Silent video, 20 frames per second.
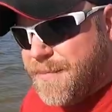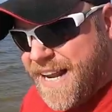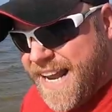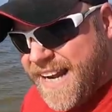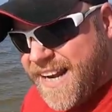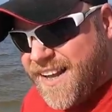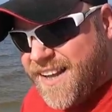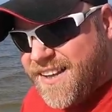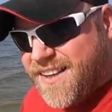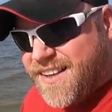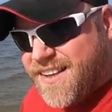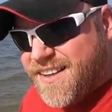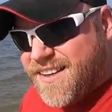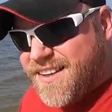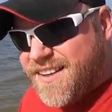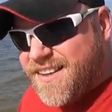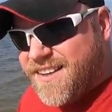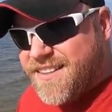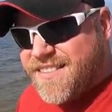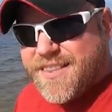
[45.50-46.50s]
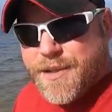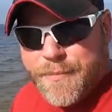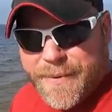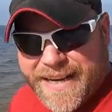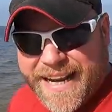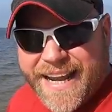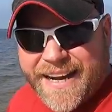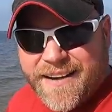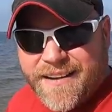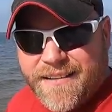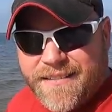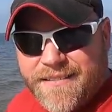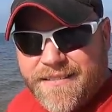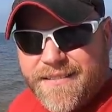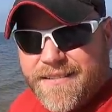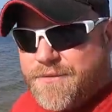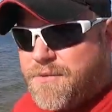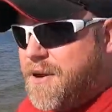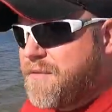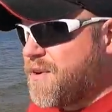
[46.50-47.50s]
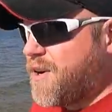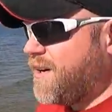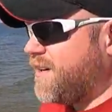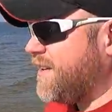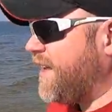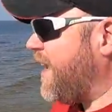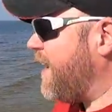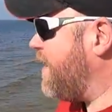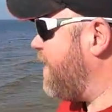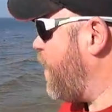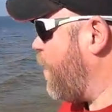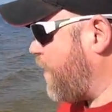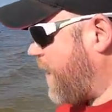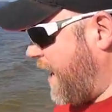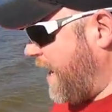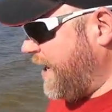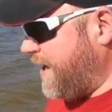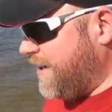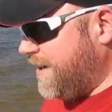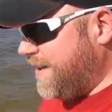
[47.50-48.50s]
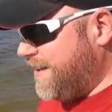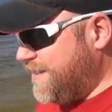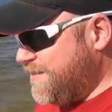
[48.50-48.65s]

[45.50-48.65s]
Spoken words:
The banana? The banana river. Yeah, okay.